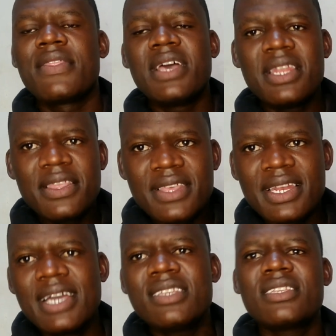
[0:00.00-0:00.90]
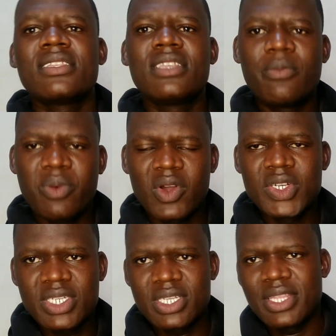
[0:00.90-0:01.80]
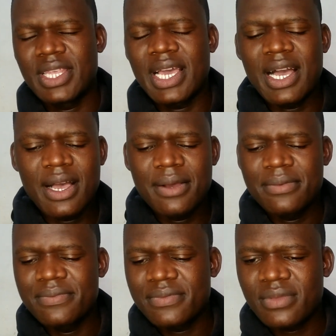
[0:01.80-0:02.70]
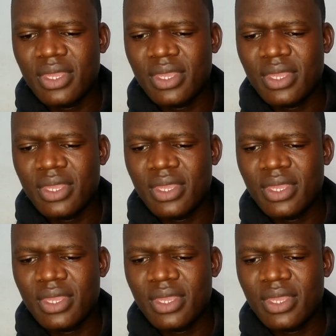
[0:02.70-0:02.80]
then in the night they plot their